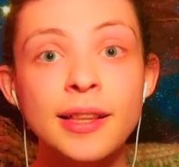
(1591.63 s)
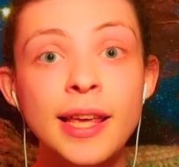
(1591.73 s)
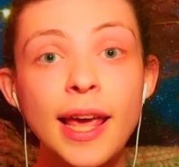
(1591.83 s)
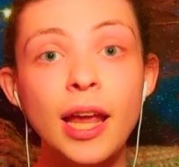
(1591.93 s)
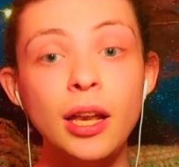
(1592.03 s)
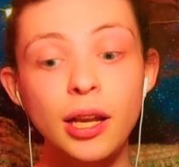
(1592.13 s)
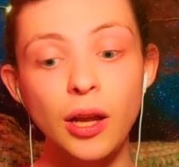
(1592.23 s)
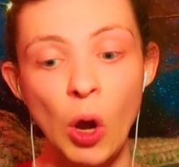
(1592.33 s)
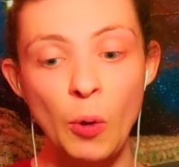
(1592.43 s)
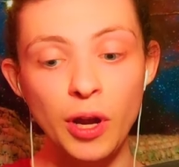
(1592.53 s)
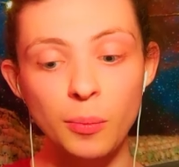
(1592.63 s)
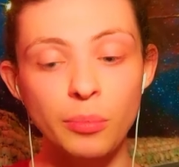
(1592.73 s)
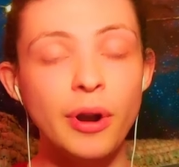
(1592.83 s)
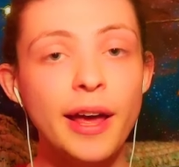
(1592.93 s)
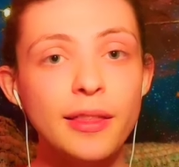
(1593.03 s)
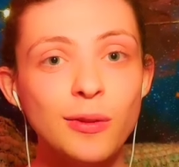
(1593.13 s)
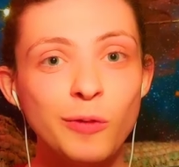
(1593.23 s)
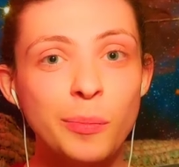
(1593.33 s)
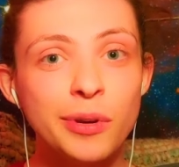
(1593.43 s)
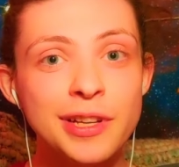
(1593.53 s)
the ingoing
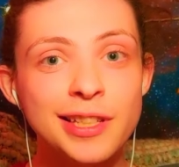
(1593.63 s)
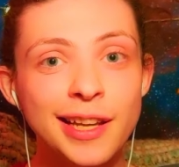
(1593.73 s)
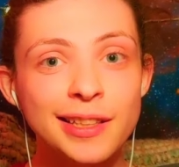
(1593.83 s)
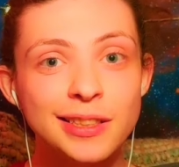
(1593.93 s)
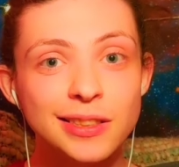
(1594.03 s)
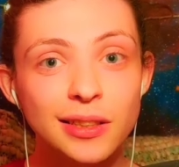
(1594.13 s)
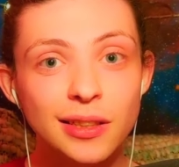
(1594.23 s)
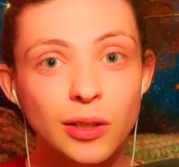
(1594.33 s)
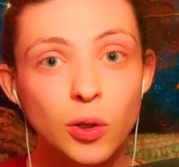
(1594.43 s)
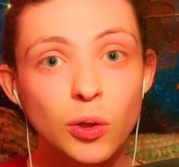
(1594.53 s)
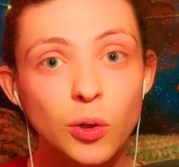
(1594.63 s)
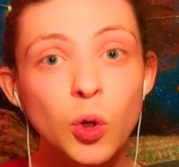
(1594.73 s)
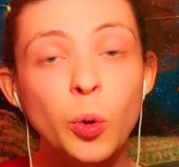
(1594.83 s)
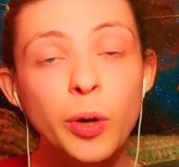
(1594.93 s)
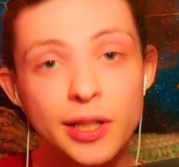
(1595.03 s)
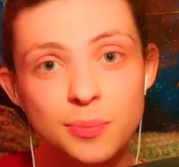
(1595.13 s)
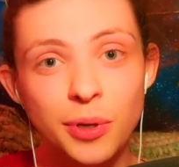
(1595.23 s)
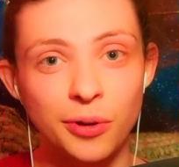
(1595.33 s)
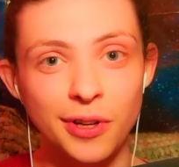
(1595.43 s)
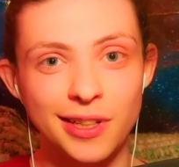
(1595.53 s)
breath represents new
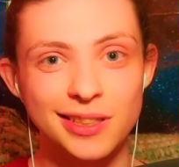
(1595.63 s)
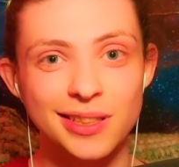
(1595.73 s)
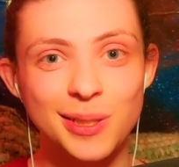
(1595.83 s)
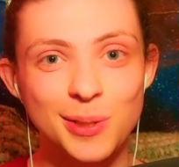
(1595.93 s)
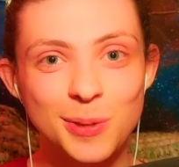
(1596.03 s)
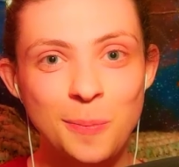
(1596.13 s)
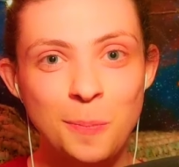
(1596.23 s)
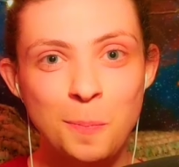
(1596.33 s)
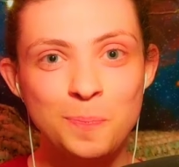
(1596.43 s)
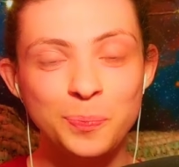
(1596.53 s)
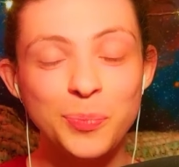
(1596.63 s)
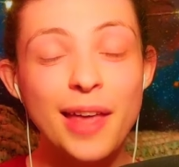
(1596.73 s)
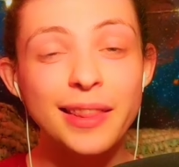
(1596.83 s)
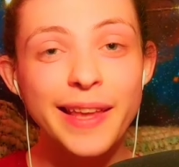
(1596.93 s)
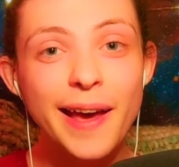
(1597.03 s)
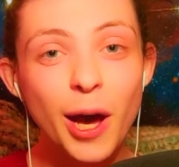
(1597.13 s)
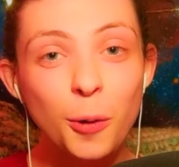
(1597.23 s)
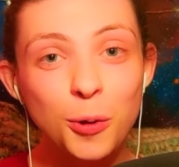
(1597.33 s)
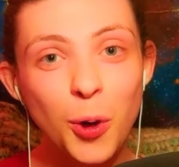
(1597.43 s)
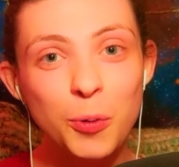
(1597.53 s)
experiences, and the
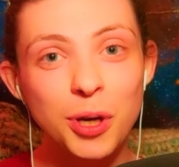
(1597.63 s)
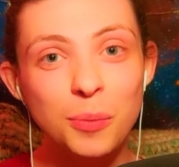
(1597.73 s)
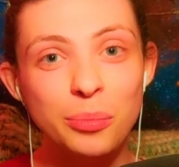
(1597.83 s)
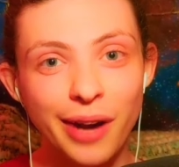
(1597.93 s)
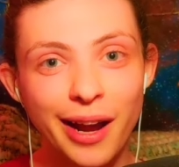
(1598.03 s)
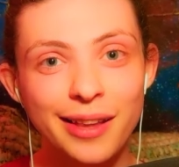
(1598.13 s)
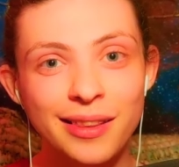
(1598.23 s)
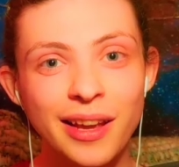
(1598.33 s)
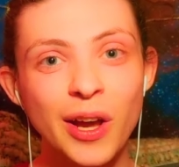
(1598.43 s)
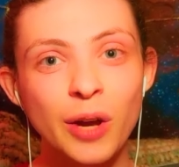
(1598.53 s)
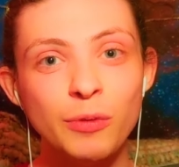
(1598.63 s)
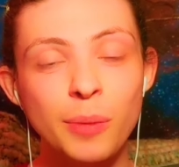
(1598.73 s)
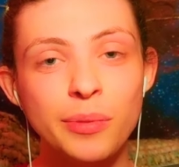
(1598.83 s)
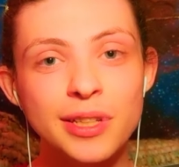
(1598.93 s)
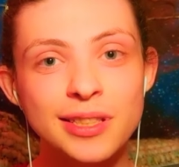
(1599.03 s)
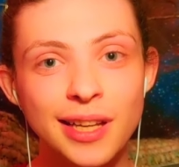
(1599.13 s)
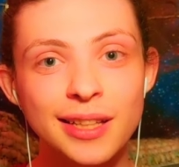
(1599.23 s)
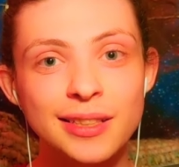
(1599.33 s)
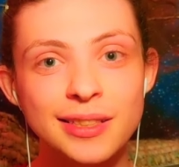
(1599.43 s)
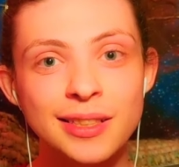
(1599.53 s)
outgoing breath
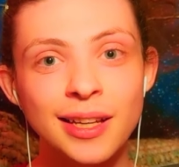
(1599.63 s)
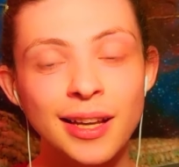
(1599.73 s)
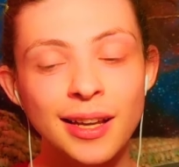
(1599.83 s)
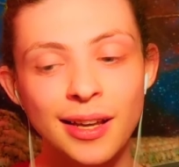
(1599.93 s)
represents